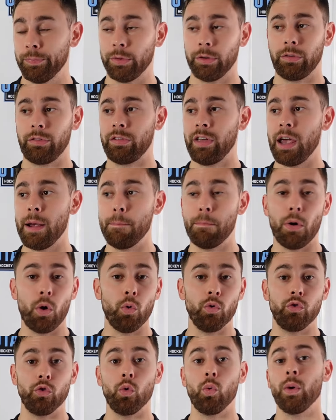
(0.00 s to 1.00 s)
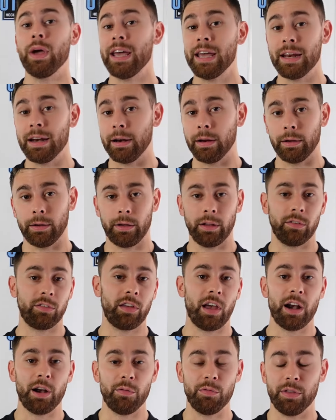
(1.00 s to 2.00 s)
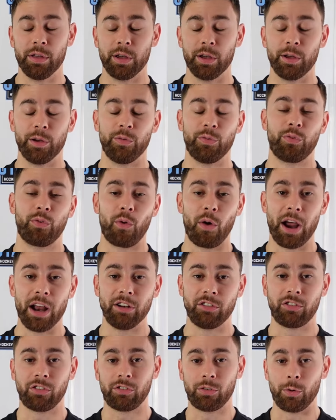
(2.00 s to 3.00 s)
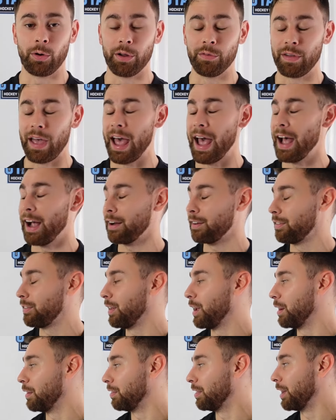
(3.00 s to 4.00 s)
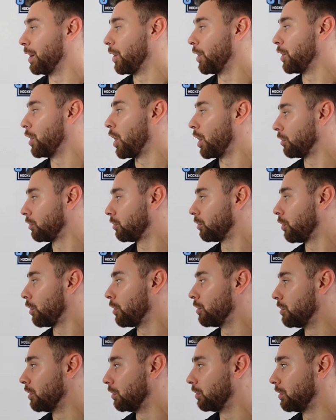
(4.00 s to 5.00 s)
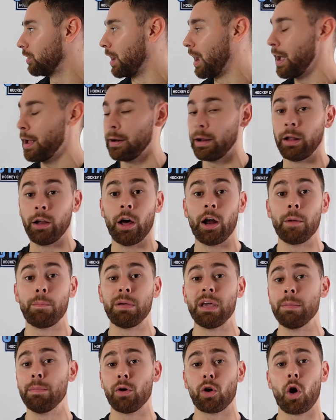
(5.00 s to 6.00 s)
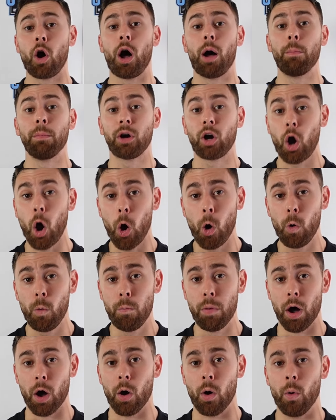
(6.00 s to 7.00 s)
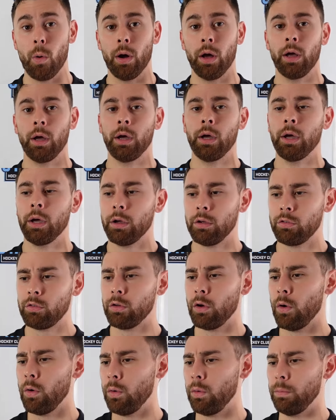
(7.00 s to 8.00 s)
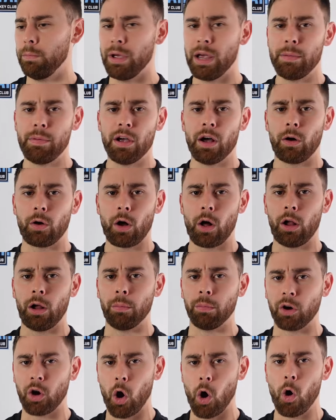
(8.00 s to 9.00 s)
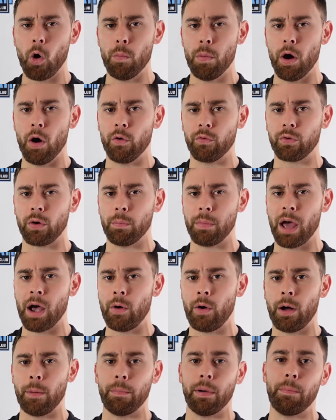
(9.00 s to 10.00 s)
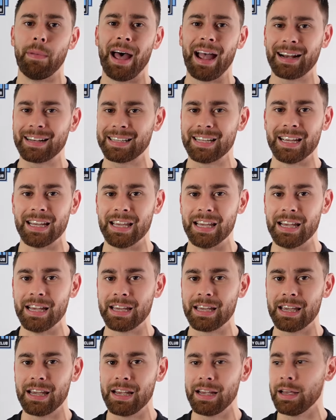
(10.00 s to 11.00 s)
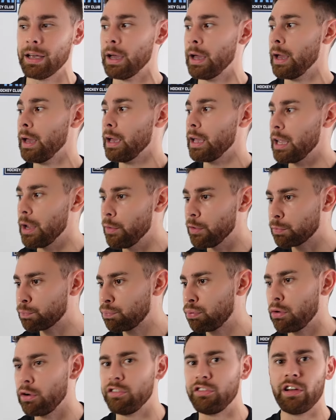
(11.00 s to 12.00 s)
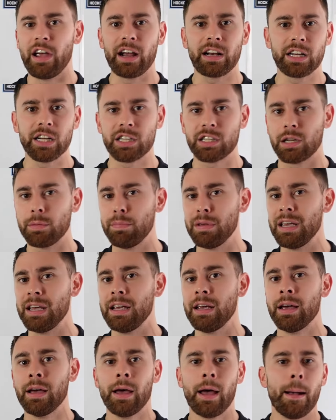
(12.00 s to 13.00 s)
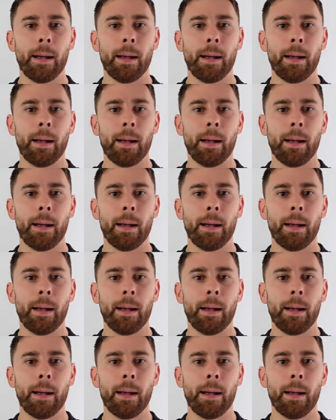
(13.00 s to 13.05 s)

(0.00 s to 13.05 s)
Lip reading: say Beaudoin instead of the French sort of accent there. Not sure just yet. A lot of people call him Kobo, so maybe I'll call him Kobo from now on. But back to Geekie, he was projected to be